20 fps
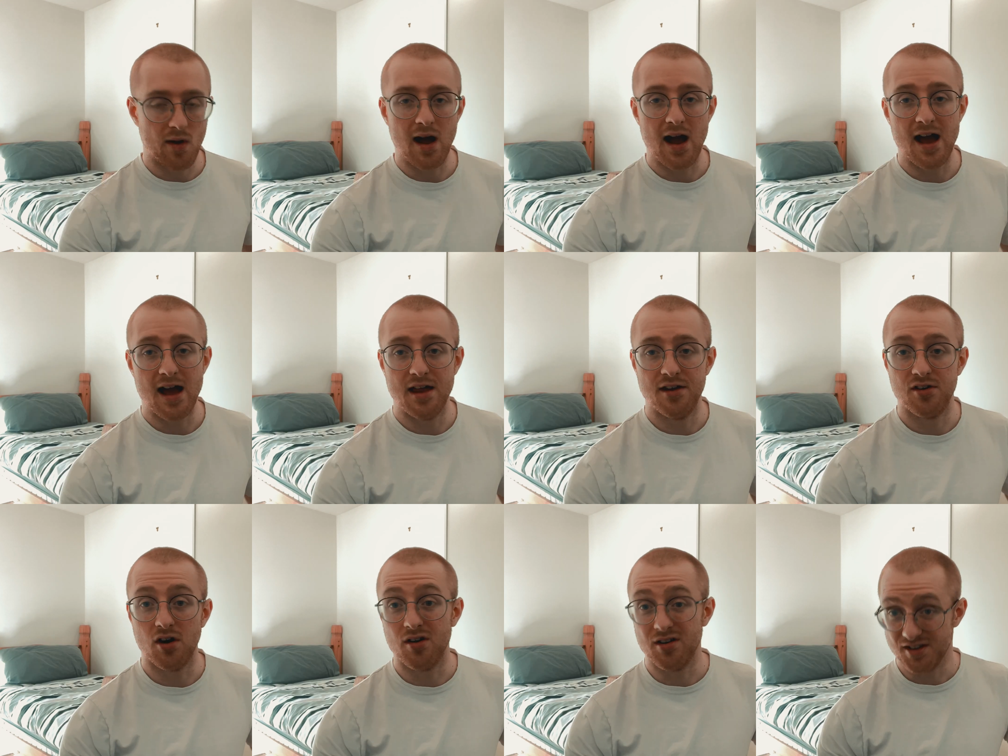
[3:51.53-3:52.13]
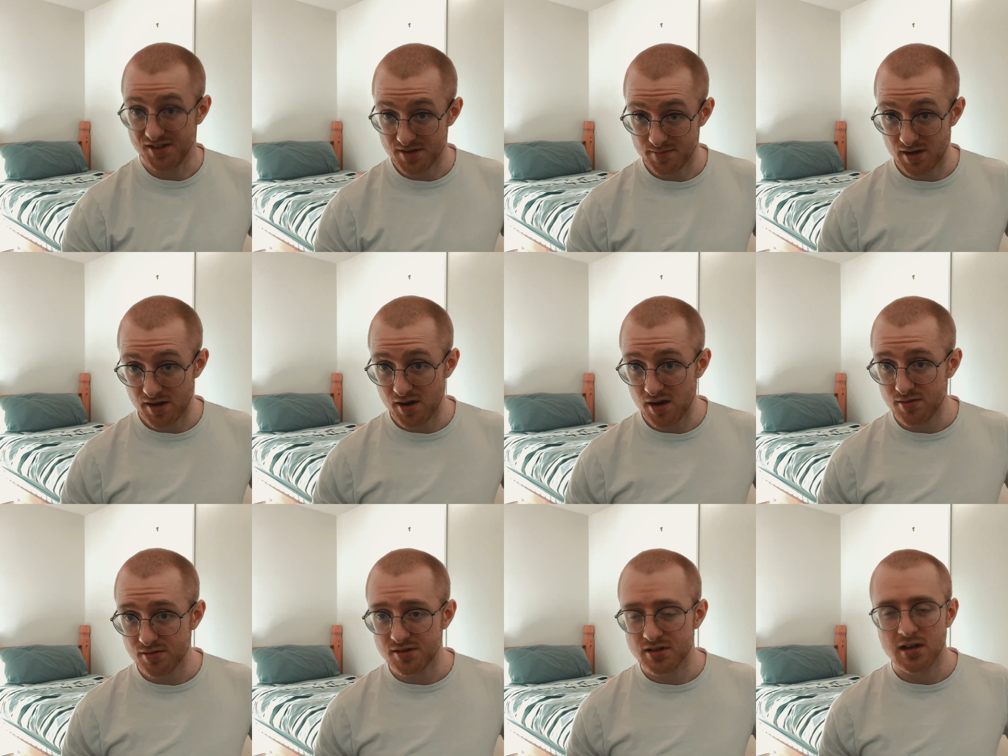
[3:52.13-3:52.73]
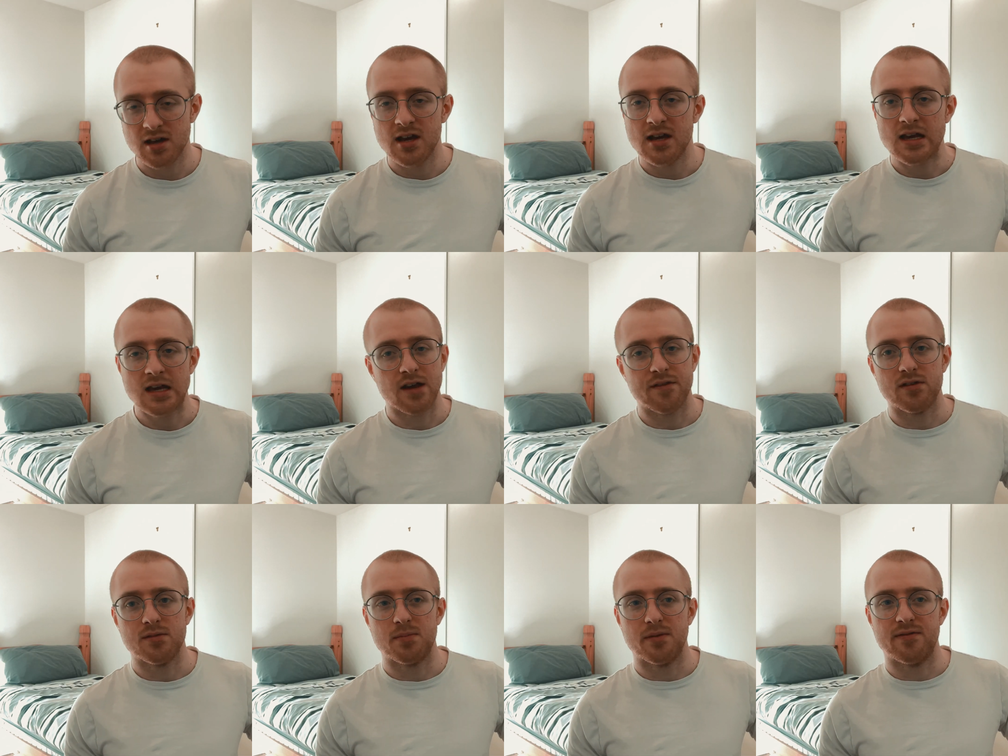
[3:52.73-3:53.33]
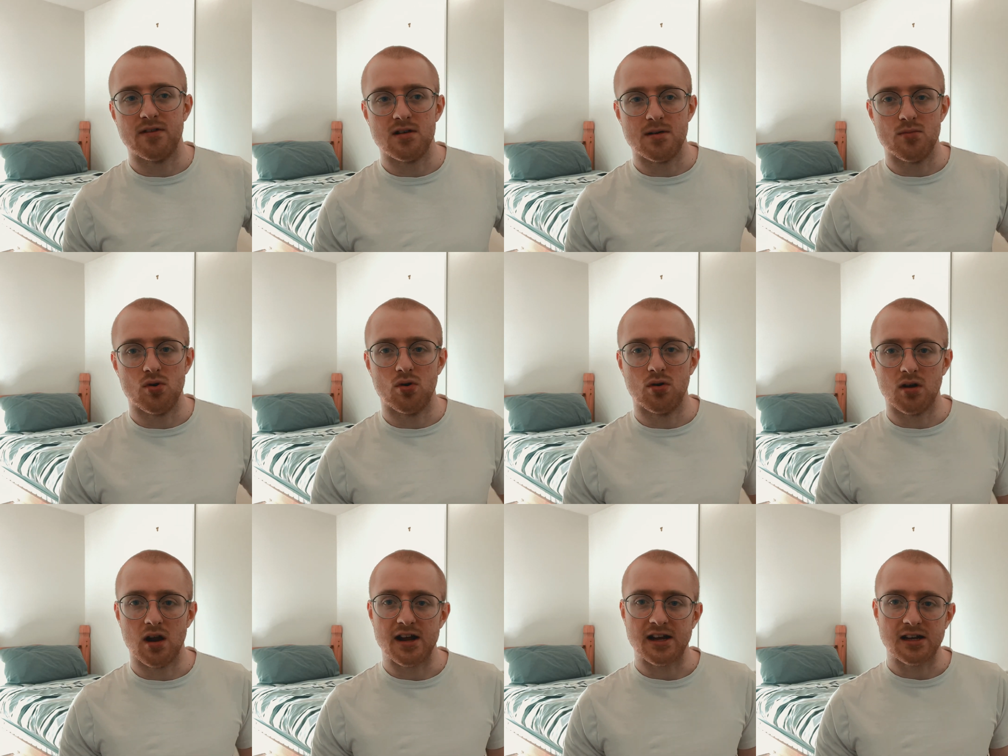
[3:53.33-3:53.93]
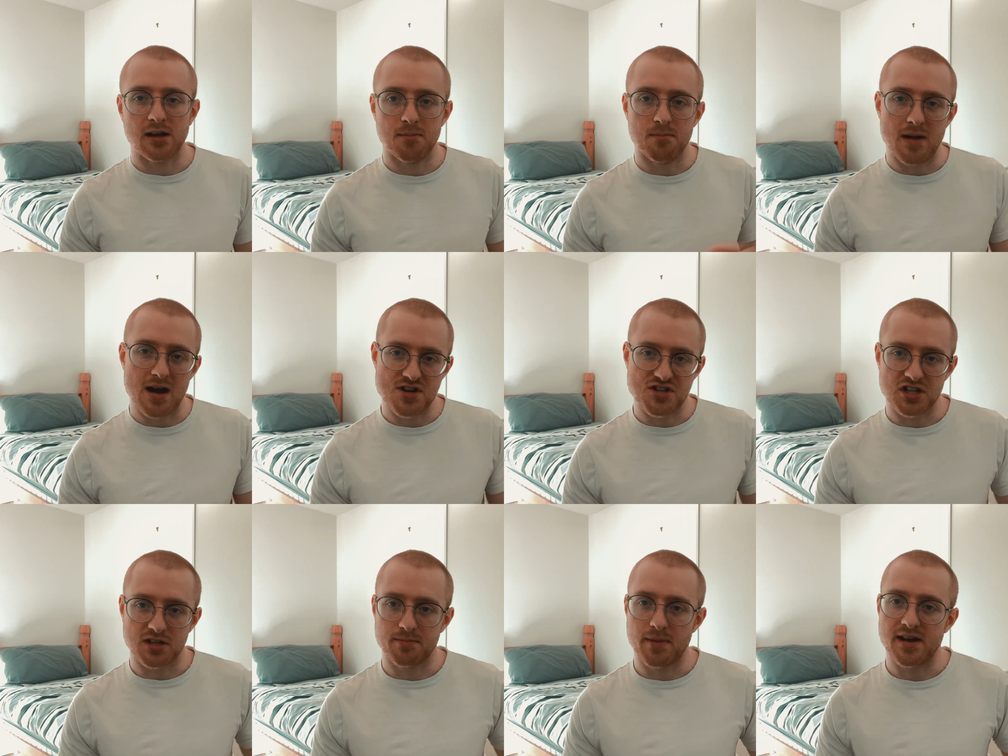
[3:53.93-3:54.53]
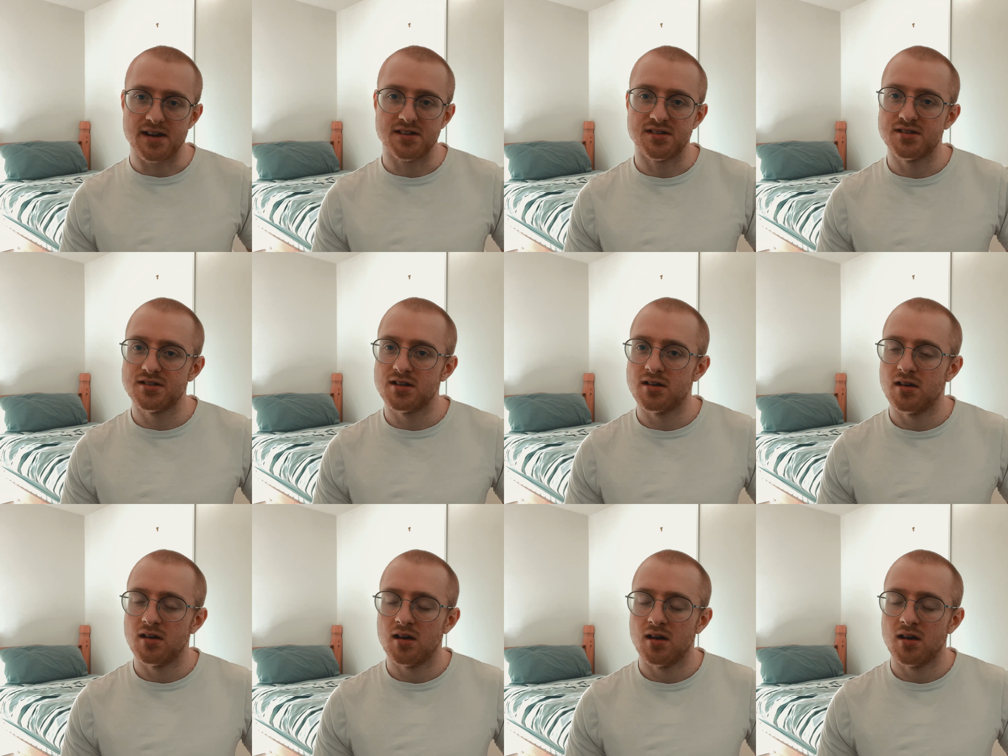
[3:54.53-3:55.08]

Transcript: And on a similar note, if you prefer a more like magic-based